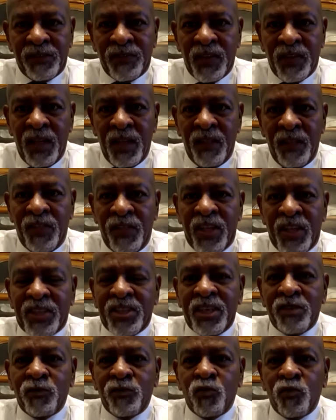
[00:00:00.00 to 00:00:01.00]
that can
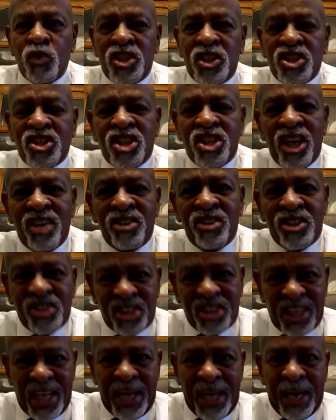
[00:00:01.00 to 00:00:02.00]
reach the other
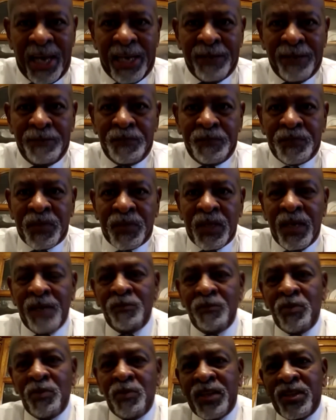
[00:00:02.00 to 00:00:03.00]
side and
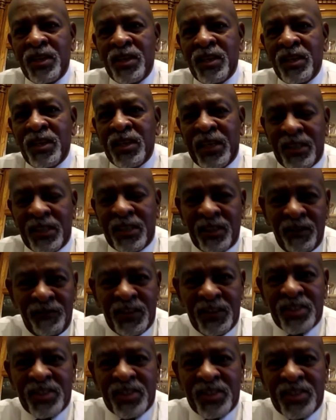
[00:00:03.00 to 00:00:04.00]
and convince the
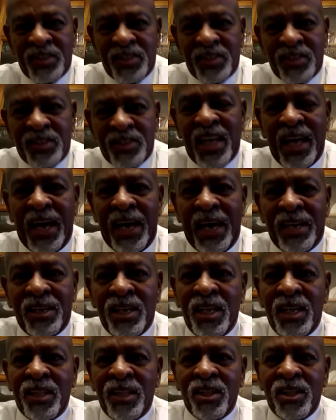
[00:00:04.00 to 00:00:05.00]
other side that
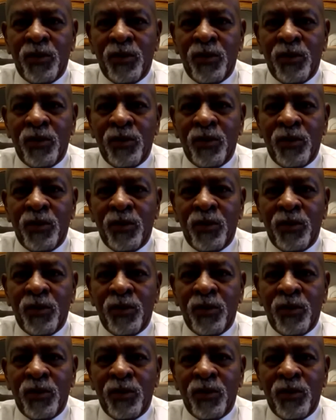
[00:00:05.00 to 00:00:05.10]
what they're